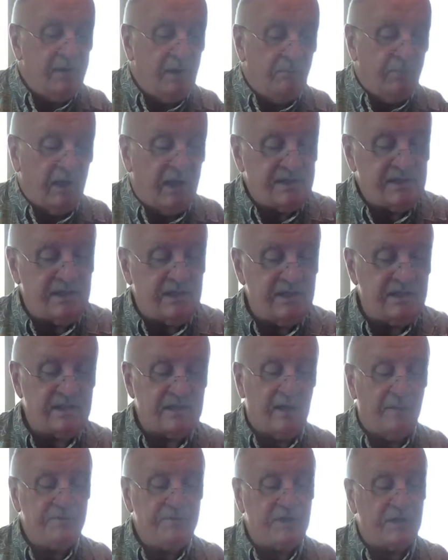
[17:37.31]
Bless his
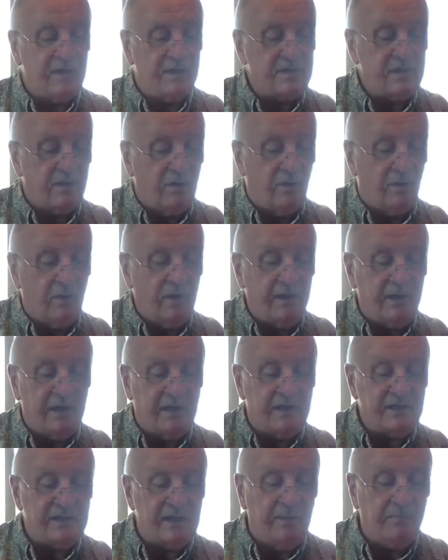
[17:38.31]
substance, Lord, and
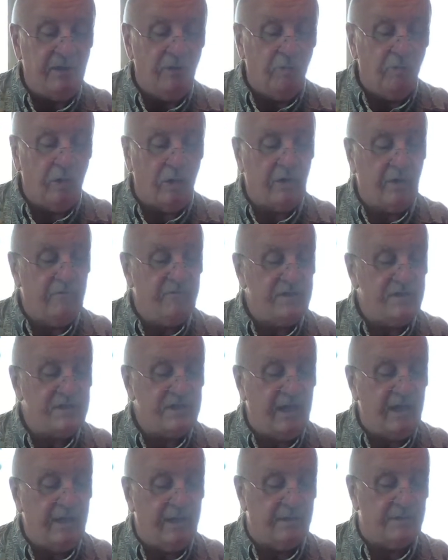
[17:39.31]
accept the work of his
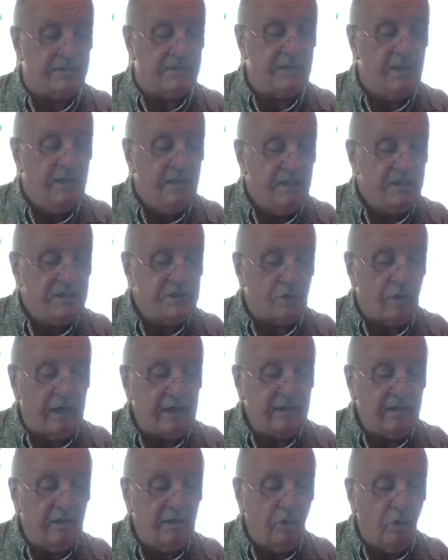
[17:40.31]
hands.
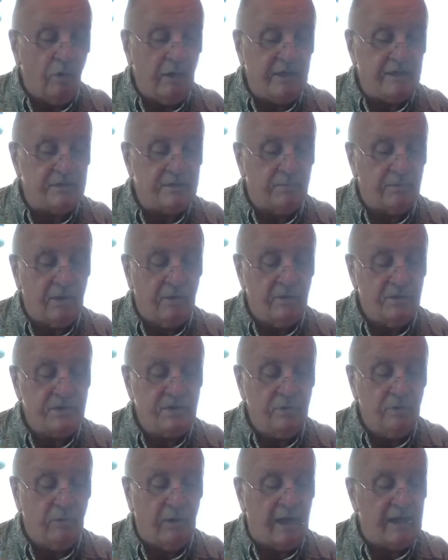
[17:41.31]
Strike the loins of those
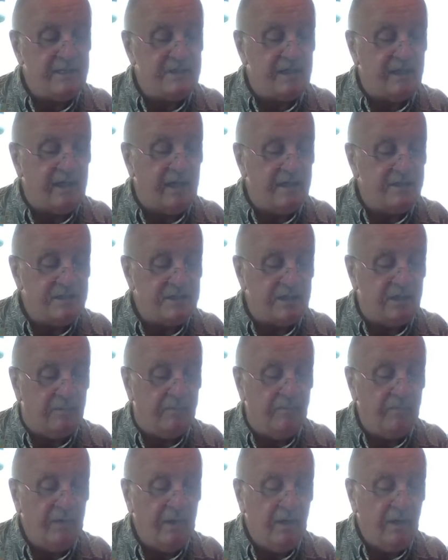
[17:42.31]
who rise against him,
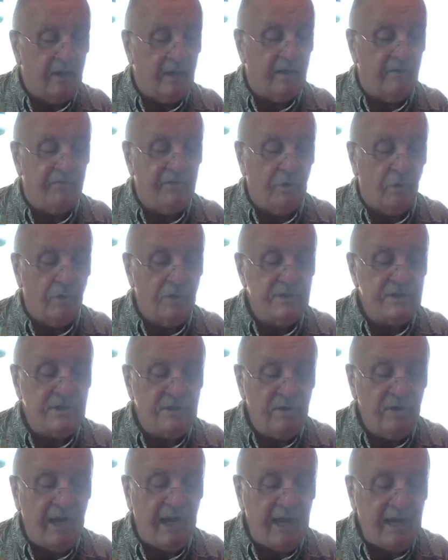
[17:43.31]
and of those
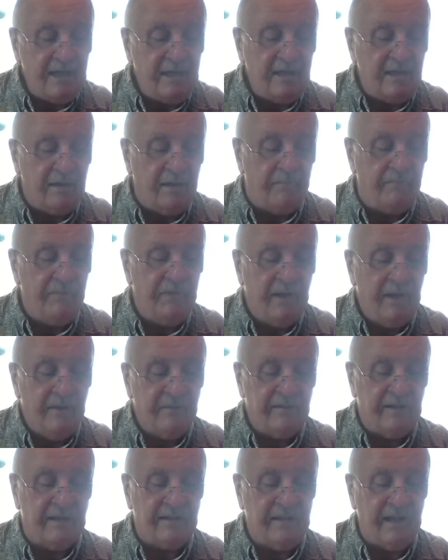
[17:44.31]
who hate him,
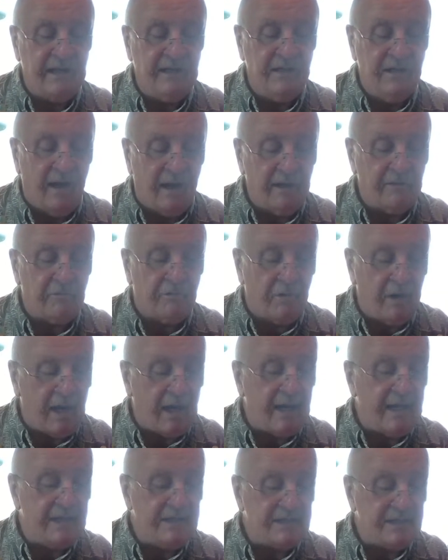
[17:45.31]
that they not
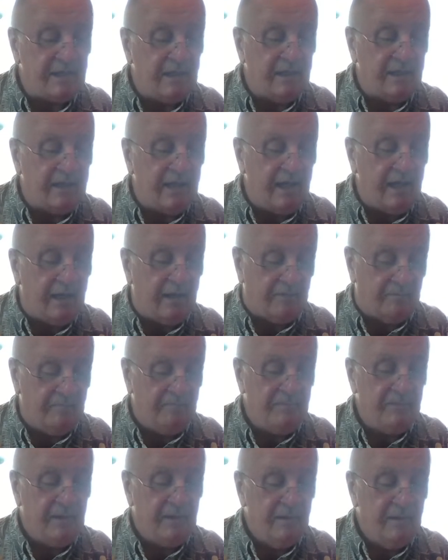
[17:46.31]
rise again.
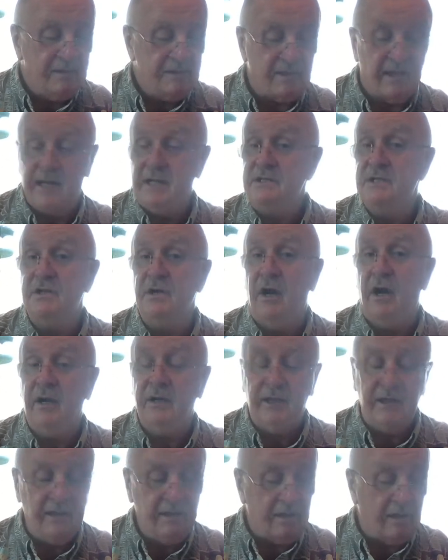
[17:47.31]
So that's
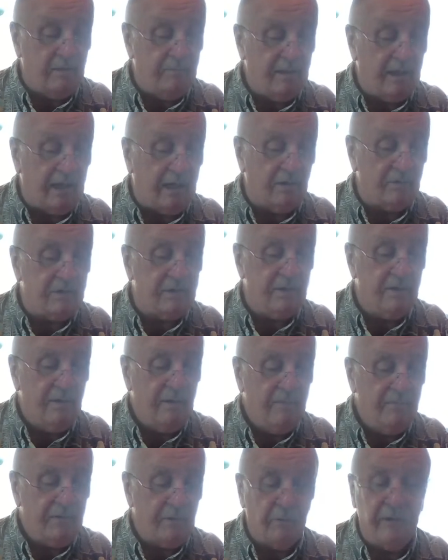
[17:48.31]
talking about
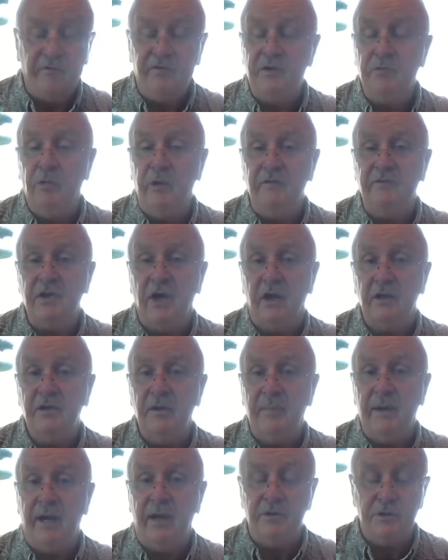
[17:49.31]
we've we've talked
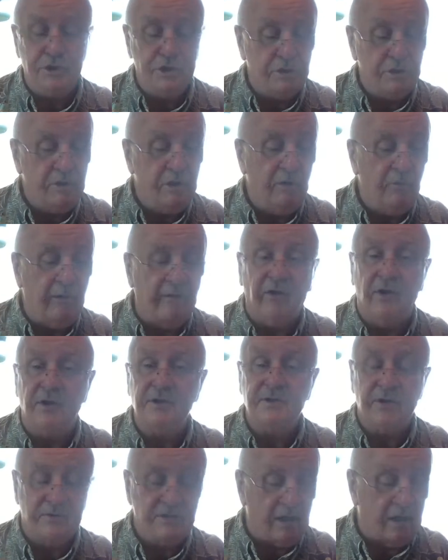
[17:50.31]
about Judah, we've
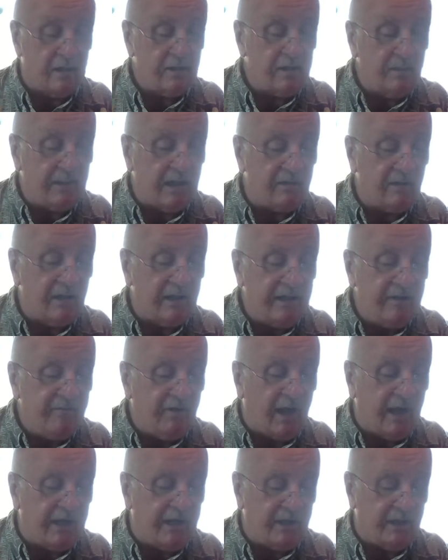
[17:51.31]
also talked about
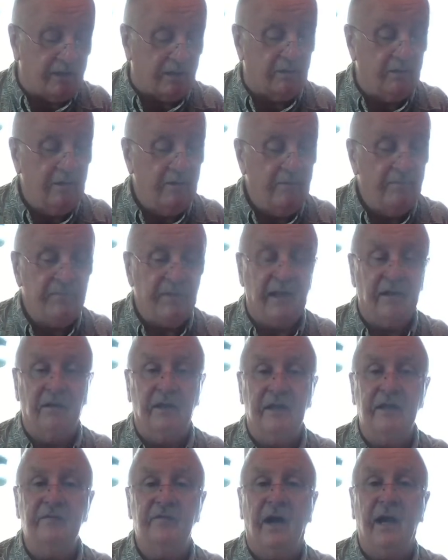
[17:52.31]
Levi here, and
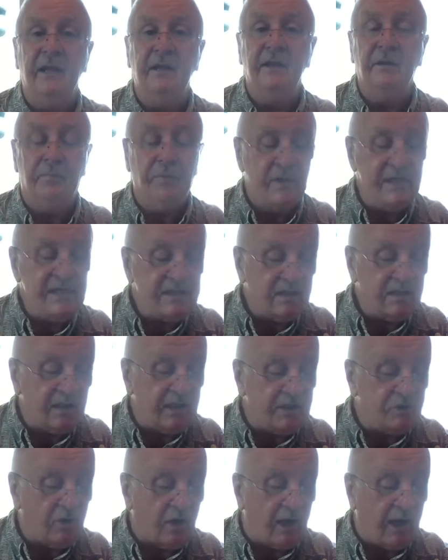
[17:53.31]
Levi the
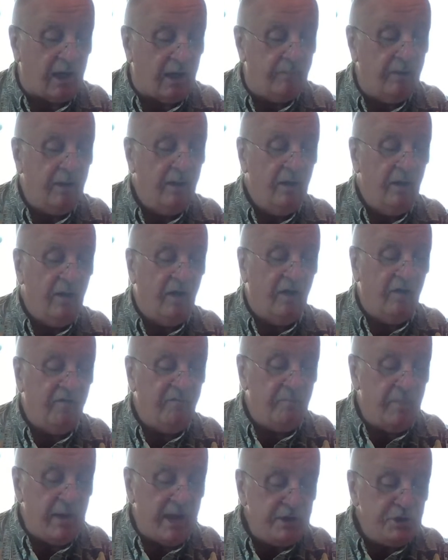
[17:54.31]
priestly tribe
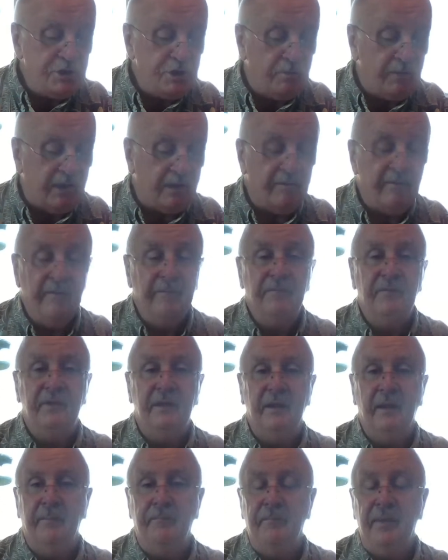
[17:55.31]
of Benjamin.
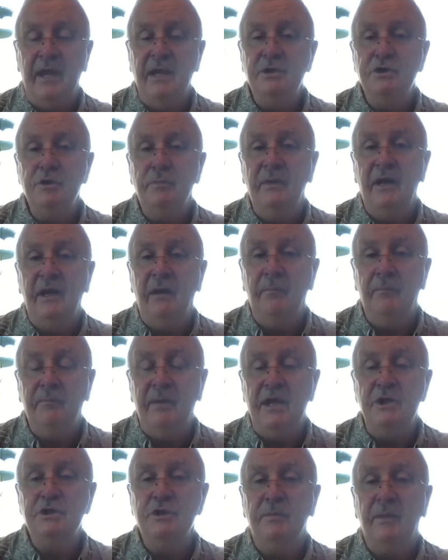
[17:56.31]
The Benjamin
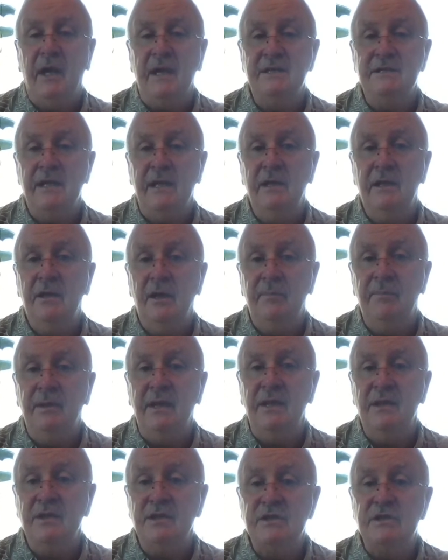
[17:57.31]
Benjamites end up
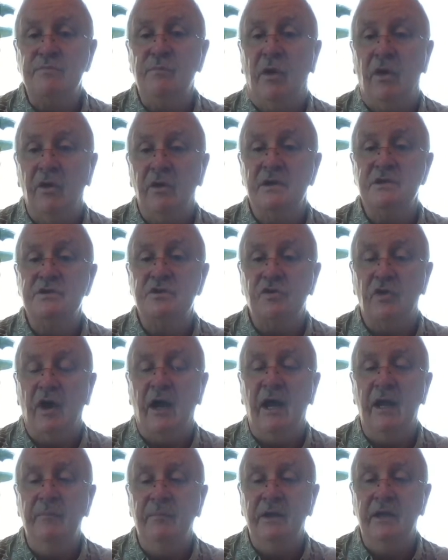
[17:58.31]
being the smallest
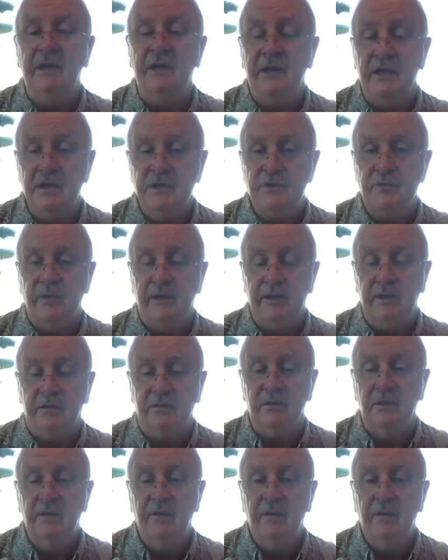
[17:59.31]
tribe in Israel.